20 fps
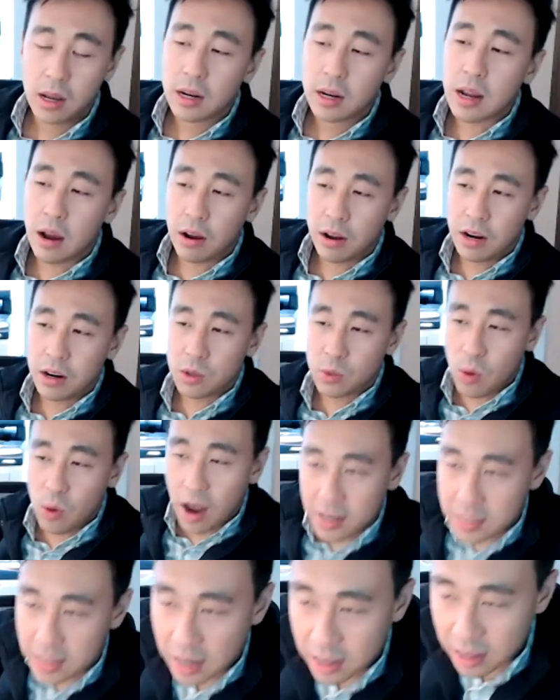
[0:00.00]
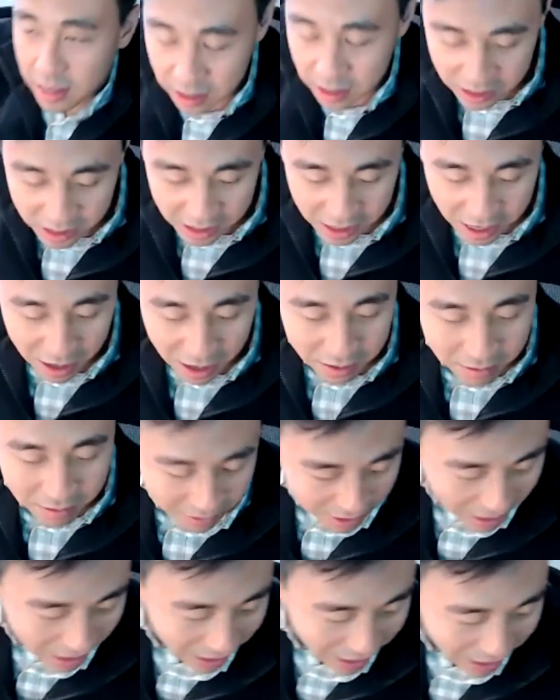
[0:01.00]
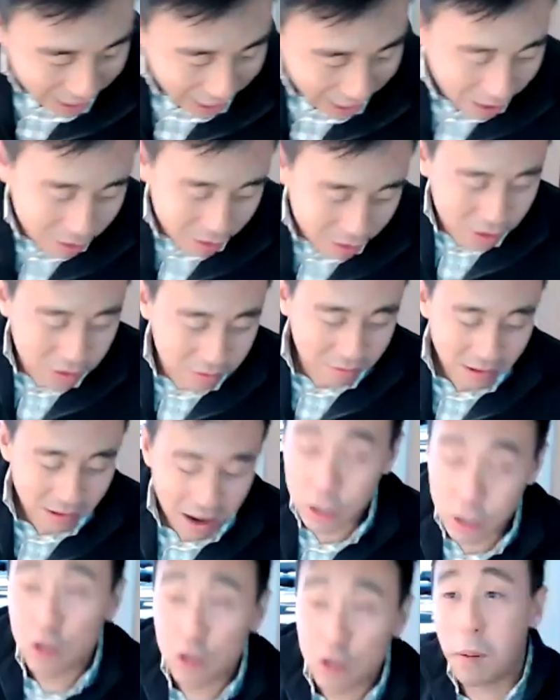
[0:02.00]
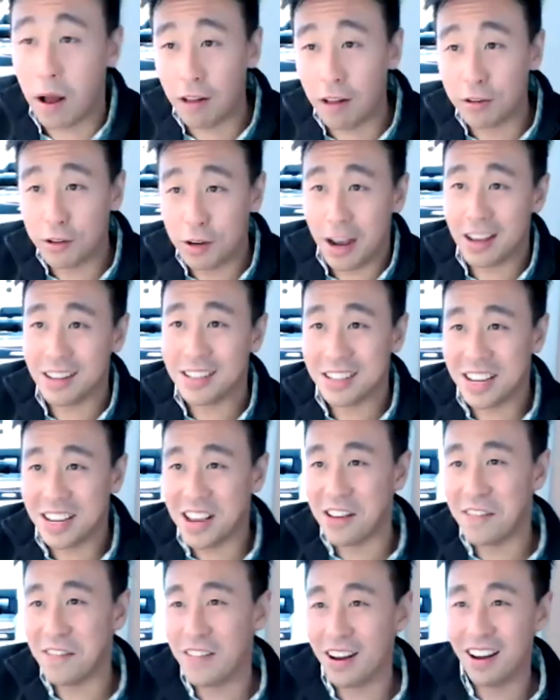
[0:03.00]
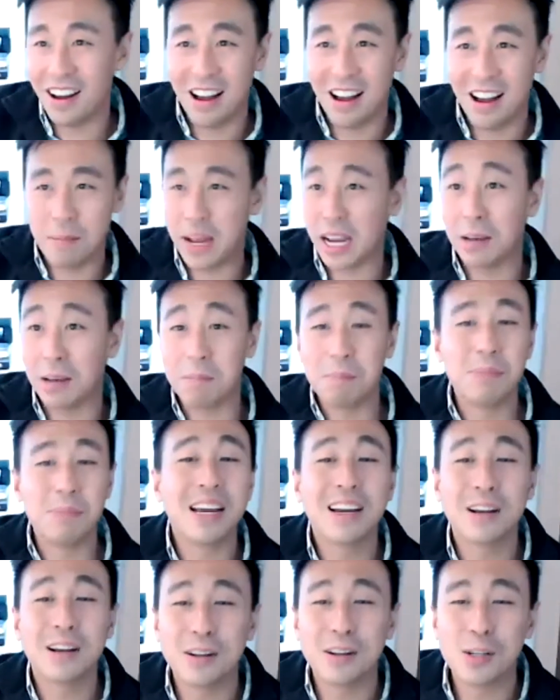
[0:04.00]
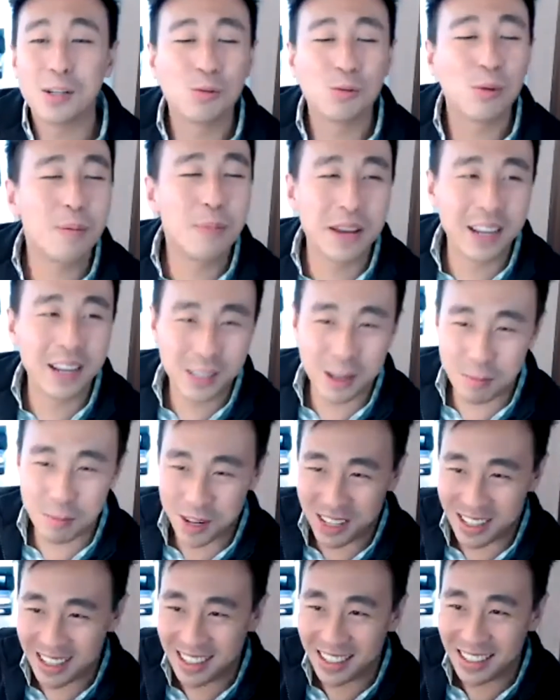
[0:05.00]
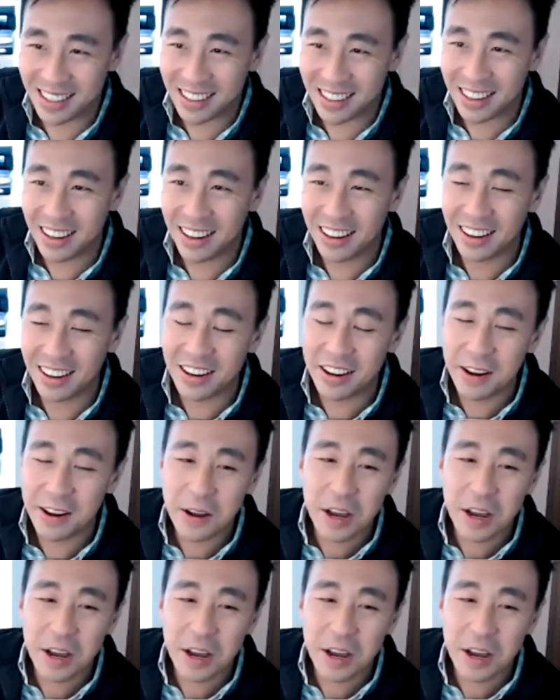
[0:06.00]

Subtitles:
Now, here's why I say this, and again, I do apologize if I'm making big sweeping assumptions.